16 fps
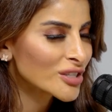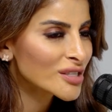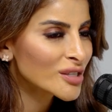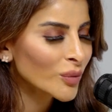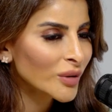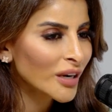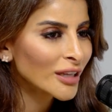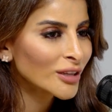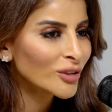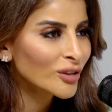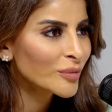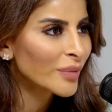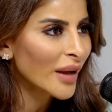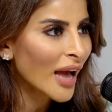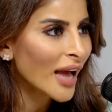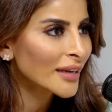So when I look
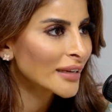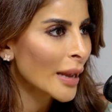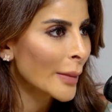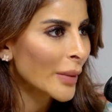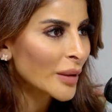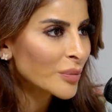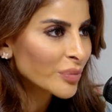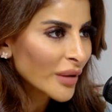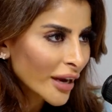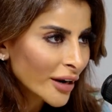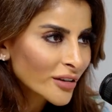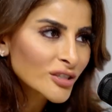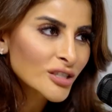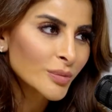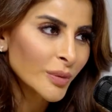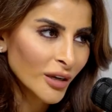back at my
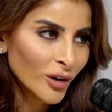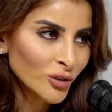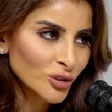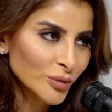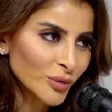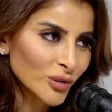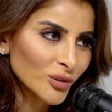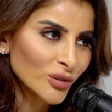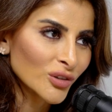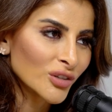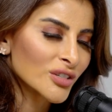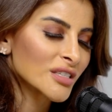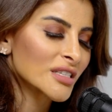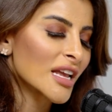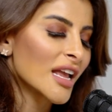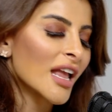parents being
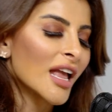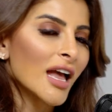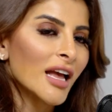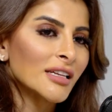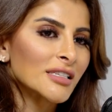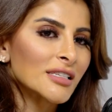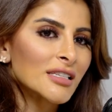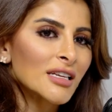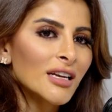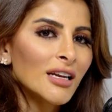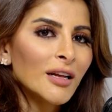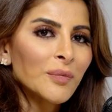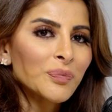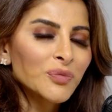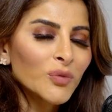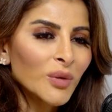entrepreneurs and
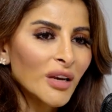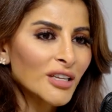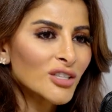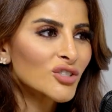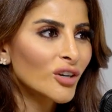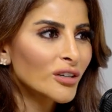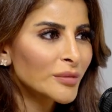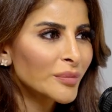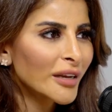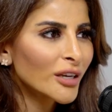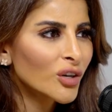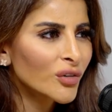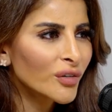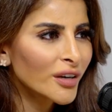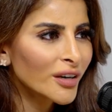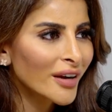when I started my
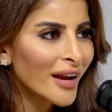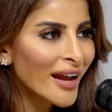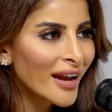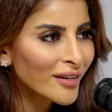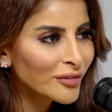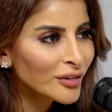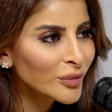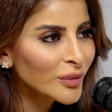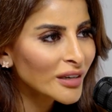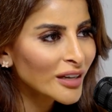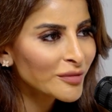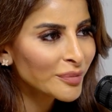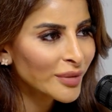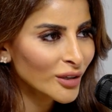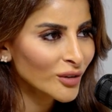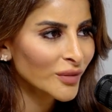career, everyone
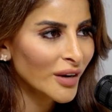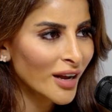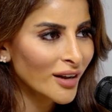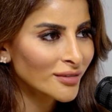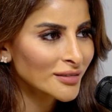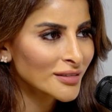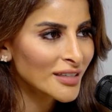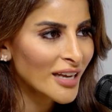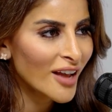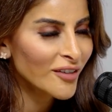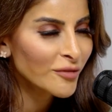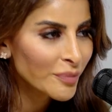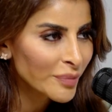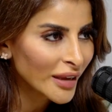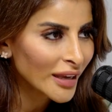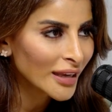I've been around
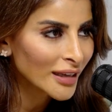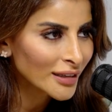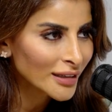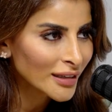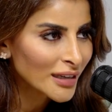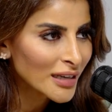have been